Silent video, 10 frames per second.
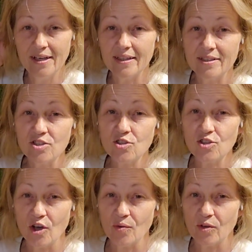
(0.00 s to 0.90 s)
It is
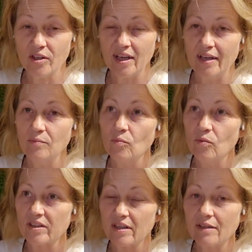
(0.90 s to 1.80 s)
so good, and
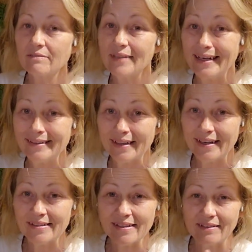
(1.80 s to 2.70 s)
with a light
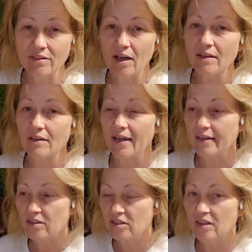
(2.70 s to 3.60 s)
icing, not
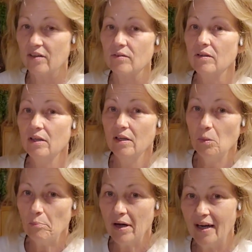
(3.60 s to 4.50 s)
like,
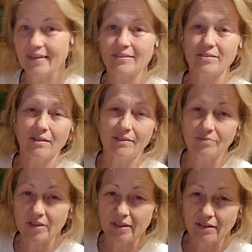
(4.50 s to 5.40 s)
piled
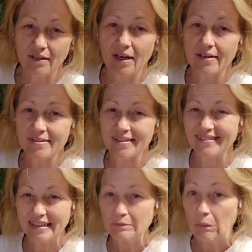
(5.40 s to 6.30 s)
on vanilla icing.
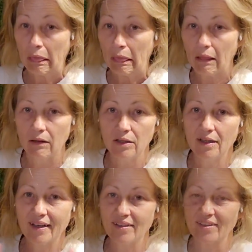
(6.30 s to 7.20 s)
That's, ugh,
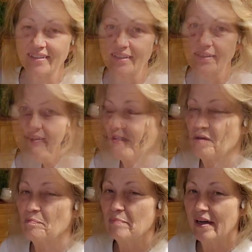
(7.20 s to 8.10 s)
I don't like that. Some of
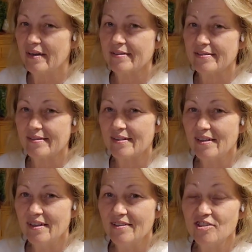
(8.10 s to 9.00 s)
the best
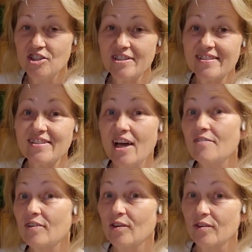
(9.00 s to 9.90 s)

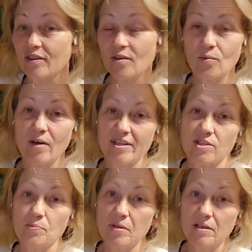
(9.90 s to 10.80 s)
discovered
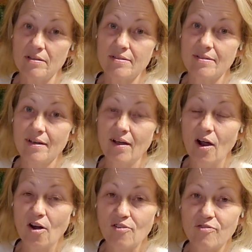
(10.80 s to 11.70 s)
recipes
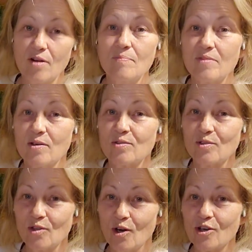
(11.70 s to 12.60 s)
are from those
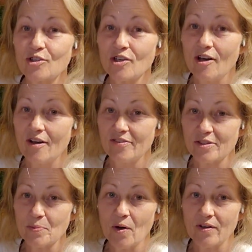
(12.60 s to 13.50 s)
large
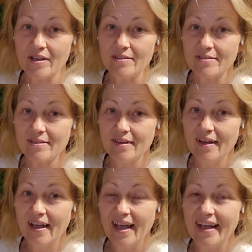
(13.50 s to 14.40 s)
office parties,
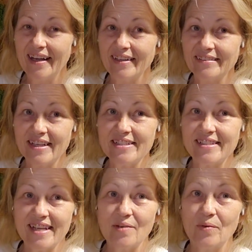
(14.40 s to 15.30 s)
and they
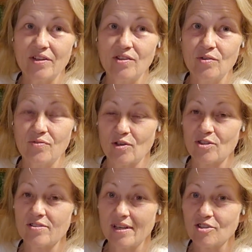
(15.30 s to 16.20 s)
stay with you for
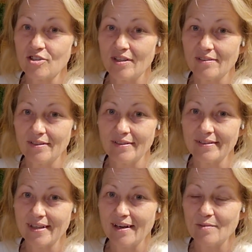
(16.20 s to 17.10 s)
such a long
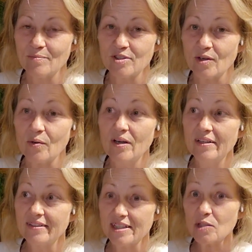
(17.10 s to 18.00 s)
time. So
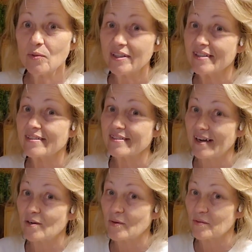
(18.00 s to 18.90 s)
this one has
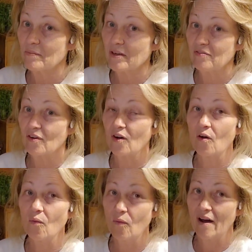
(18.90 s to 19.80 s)
stuck with me for
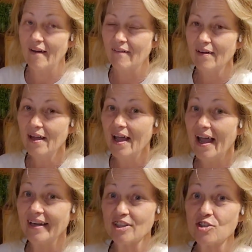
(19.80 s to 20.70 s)
a while,
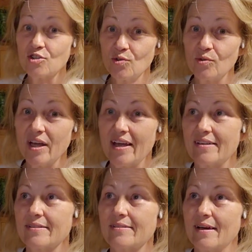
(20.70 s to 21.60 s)
and as soon
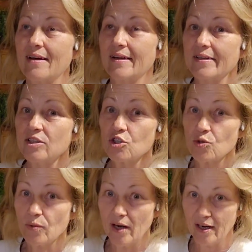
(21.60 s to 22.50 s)
as I
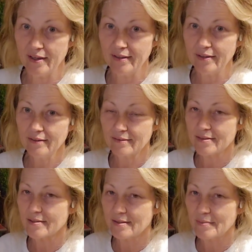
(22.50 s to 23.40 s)
tried
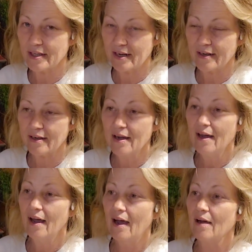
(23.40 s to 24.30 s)
this lemon cake,
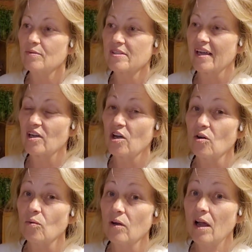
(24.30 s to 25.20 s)
I was like,
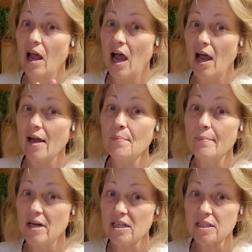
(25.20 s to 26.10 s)
oh, I
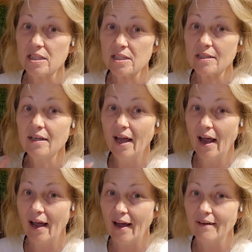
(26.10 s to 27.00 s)
must
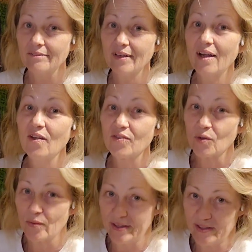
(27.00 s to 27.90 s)
have
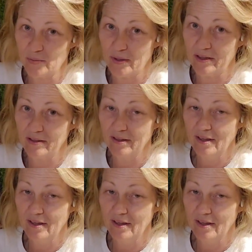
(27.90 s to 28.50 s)
the recipe.